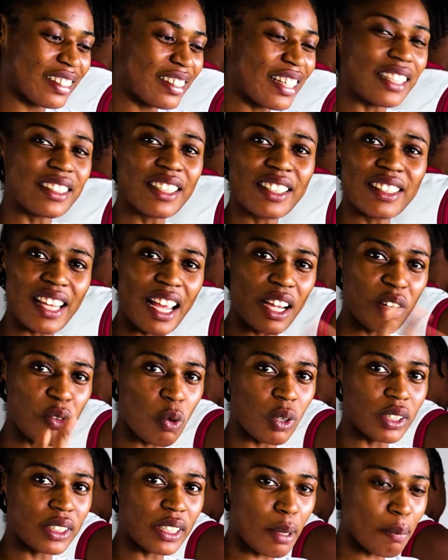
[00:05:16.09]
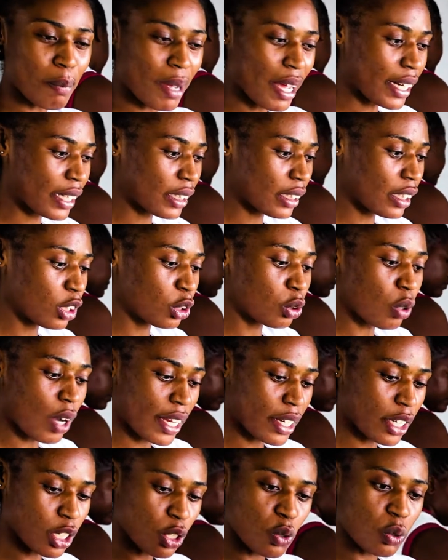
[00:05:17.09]
Doesn't like water apparently, so
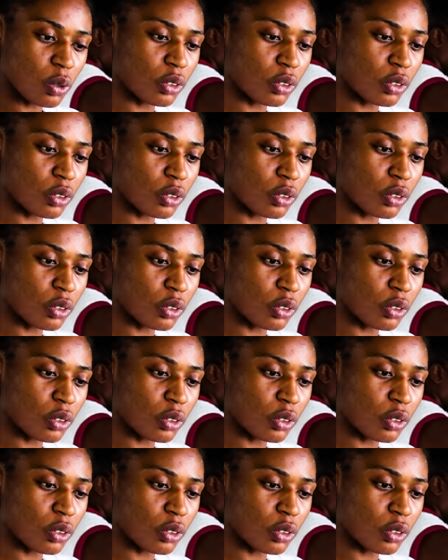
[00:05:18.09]
I need